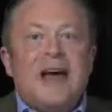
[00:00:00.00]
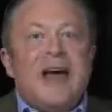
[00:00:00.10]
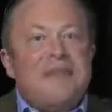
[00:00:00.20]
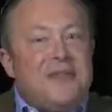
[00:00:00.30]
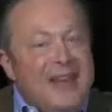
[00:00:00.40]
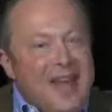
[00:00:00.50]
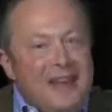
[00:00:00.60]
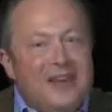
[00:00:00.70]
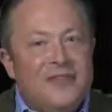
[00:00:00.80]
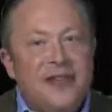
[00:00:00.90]
At the
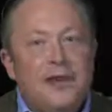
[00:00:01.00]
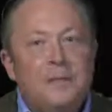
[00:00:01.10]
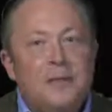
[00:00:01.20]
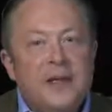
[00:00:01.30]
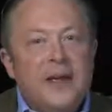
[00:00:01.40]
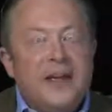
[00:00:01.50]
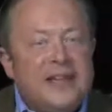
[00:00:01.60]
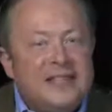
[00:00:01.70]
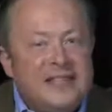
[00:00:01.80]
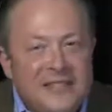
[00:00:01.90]
end of it,
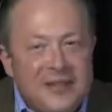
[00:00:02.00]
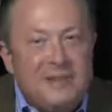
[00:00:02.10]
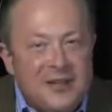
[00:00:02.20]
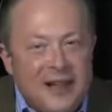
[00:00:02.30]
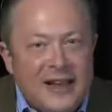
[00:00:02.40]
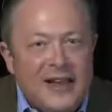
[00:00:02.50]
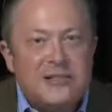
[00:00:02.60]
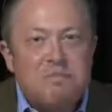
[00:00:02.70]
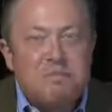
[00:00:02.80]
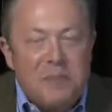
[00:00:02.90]
it seems like his
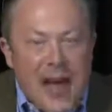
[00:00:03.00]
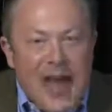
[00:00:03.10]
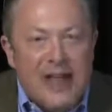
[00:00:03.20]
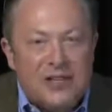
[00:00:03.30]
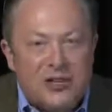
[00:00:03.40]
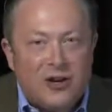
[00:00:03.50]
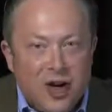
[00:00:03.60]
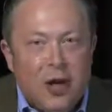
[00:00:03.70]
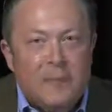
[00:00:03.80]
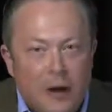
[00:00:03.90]
pants are
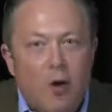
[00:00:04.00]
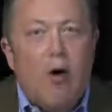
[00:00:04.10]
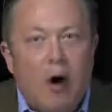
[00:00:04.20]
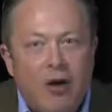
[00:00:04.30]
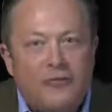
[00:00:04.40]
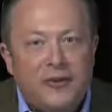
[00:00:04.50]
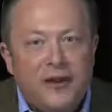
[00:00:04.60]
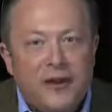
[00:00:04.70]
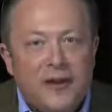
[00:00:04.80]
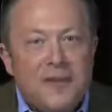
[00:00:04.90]
coming off.
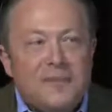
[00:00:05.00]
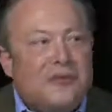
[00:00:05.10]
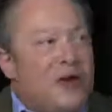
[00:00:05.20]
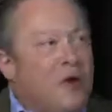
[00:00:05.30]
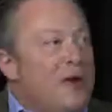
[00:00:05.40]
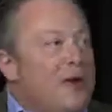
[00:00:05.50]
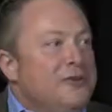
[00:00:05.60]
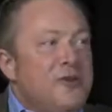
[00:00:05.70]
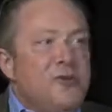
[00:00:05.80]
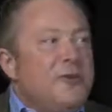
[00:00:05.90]
So
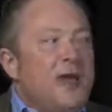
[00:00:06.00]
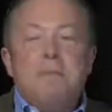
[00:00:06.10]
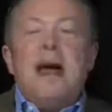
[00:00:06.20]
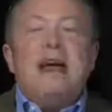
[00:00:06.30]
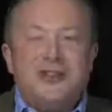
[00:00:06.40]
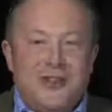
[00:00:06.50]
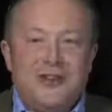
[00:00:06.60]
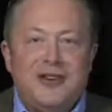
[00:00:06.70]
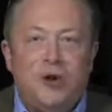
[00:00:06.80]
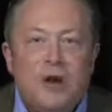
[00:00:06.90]
imagine
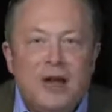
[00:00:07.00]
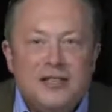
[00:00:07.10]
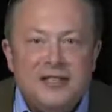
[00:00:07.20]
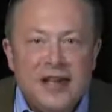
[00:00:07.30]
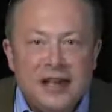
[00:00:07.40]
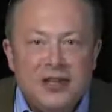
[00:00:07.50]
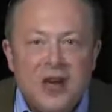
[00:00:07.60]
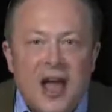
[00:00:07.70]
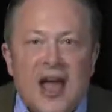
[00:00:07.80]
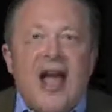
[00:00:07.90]
you're on stage
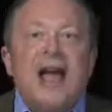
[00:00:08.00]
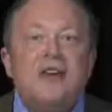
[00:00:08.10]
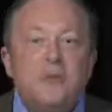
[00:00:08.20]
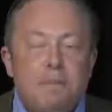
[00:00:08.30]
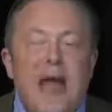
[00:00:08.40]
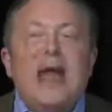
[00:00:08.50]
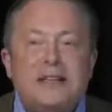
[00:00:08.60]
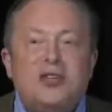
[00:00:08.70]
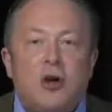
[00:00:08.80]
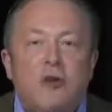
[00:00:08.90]
and your
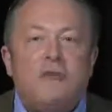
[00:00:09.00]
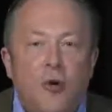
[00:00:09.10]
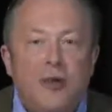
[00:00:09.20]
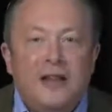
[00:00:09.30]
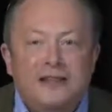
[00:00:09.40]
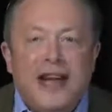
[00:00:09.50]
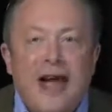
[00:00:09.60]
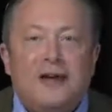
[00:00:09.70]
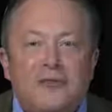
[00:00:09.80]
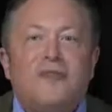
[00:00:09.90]
pants are falling
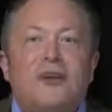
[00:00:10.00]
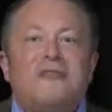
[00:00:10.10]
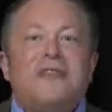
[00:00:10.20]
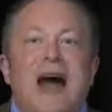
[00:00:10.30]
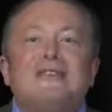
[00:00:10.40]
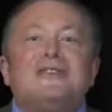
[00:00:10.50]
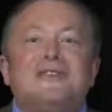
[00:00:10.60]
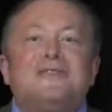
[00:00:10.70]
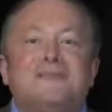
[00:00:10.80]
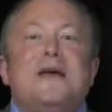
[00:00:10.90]
down in front of thousands
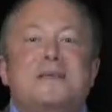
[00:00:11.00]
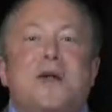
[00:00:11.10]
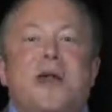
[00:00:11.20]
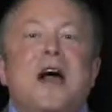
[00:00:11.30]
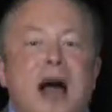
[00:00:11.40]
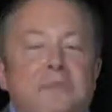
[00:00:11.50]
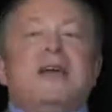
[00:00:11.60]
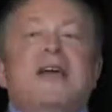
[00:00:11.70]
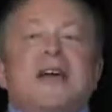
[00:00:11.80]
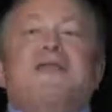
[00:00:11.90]
of people. I
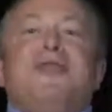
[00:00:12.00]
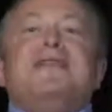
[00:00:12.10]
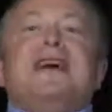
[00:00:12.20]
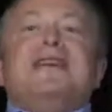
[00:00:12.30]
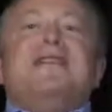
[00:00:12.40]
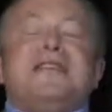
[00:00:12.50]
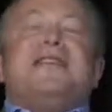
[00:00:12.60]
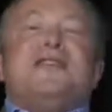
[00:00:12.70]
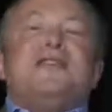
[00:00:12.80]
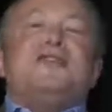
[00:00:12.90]
mean, if there's anything
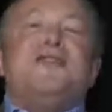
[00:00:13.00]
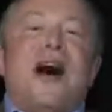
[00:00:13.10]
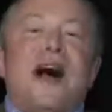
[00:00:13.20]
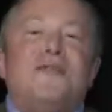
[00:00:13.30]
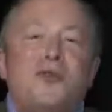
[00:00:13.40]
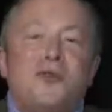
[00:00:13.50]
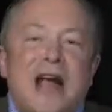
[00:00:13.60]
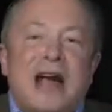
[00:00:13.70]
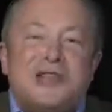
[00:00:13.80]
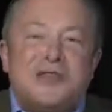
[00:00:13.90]
that's a survival
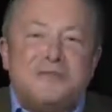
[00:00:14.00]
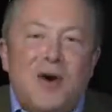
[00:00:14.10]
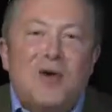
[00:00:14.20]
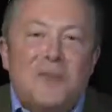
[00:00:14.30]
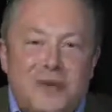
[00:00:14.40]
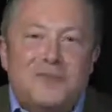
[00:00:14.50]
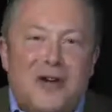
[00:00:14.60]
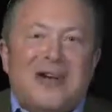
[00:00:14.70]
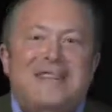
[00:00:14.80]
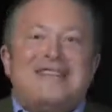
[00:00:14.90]
reaction moment, right?